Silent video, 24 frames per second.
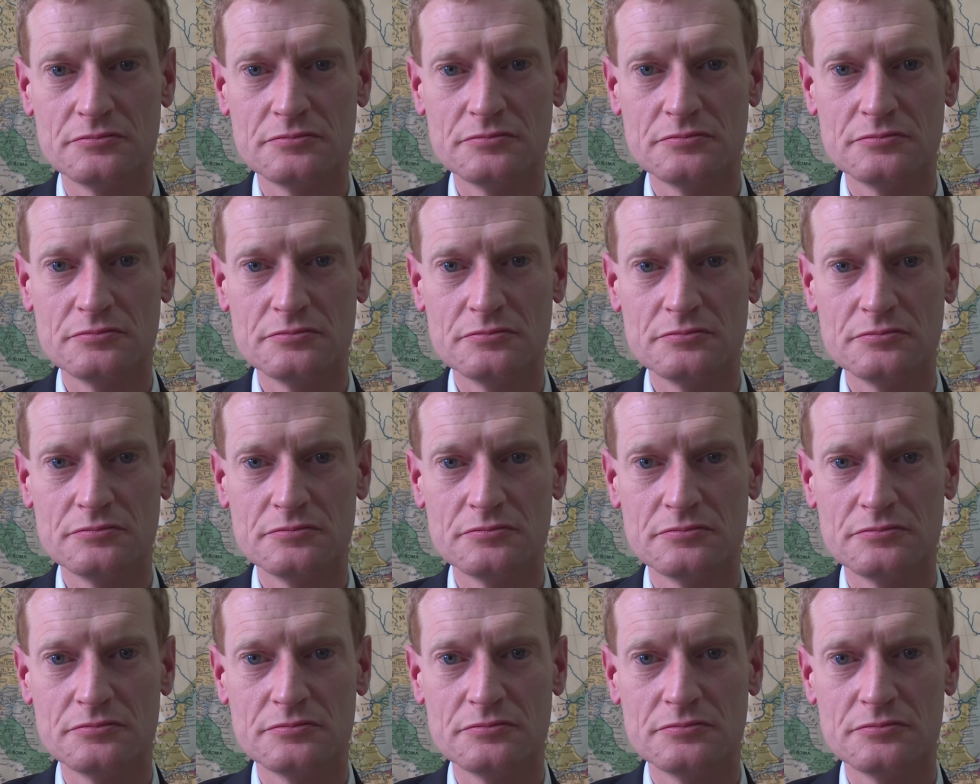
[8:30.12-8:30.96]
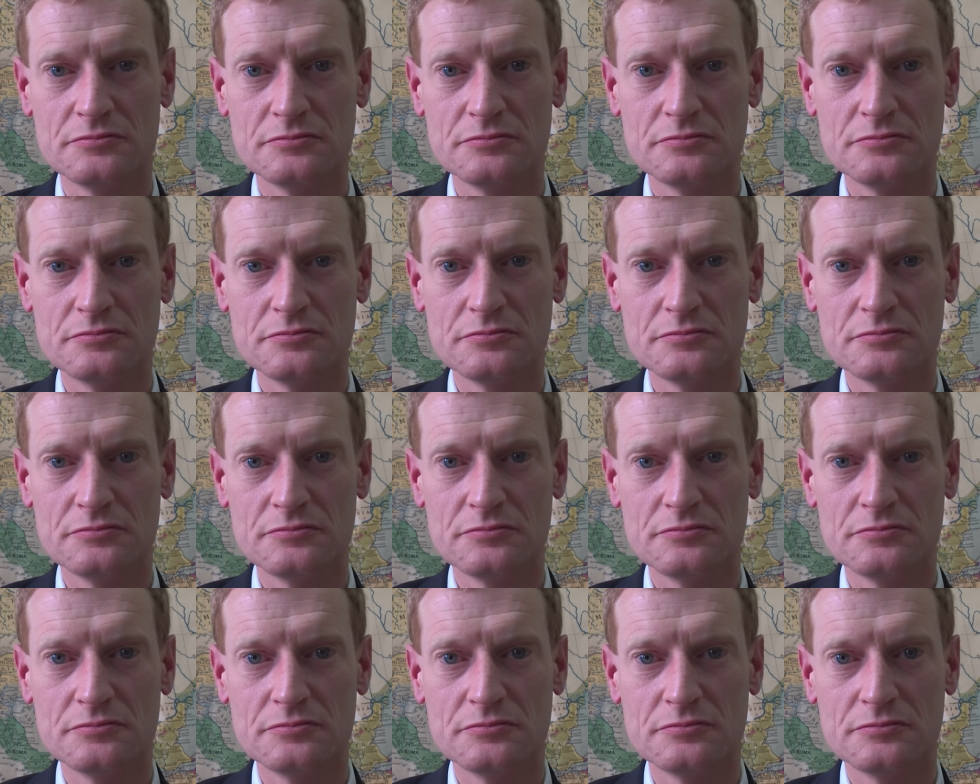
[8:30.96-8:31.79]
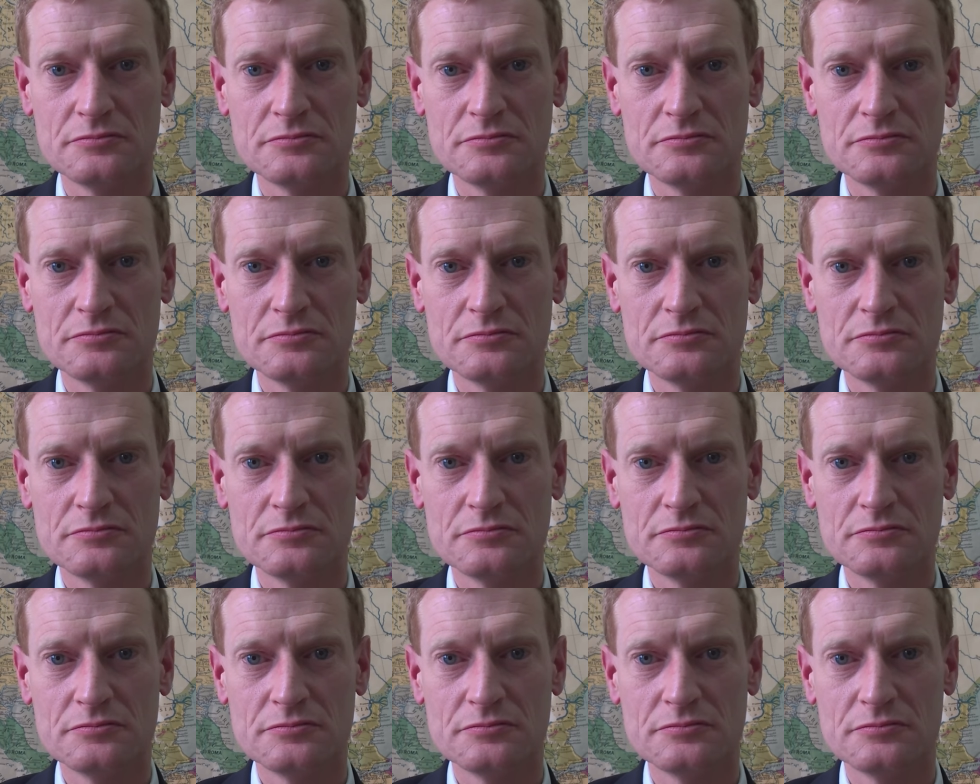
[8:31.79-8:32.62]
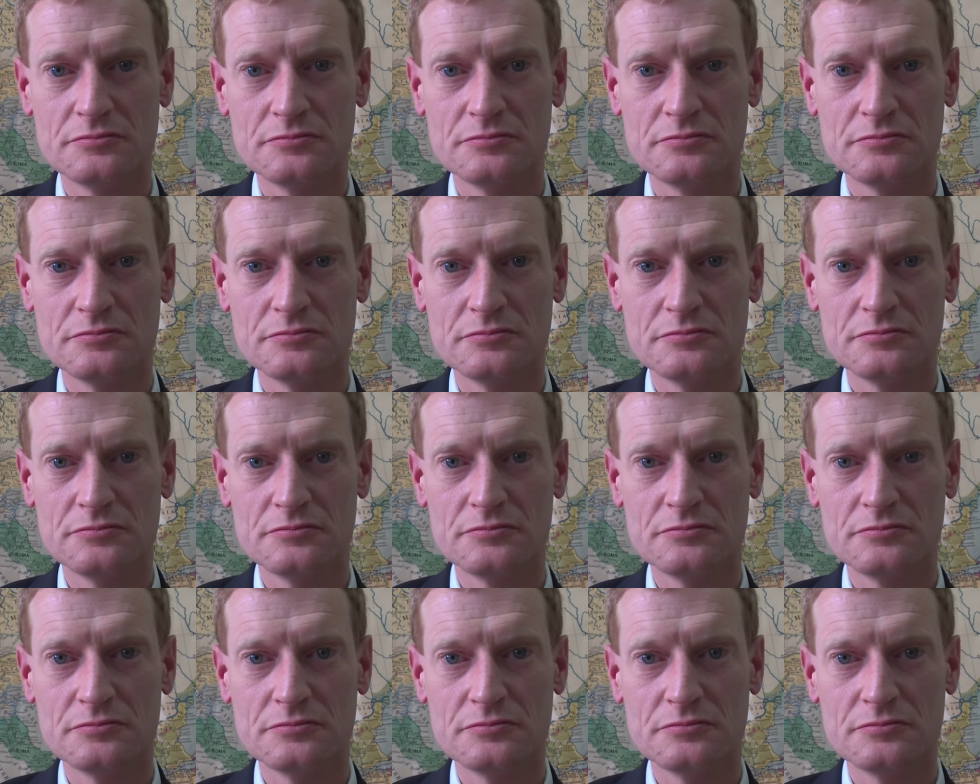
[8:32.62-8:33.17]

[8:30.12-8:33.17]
(not speaking)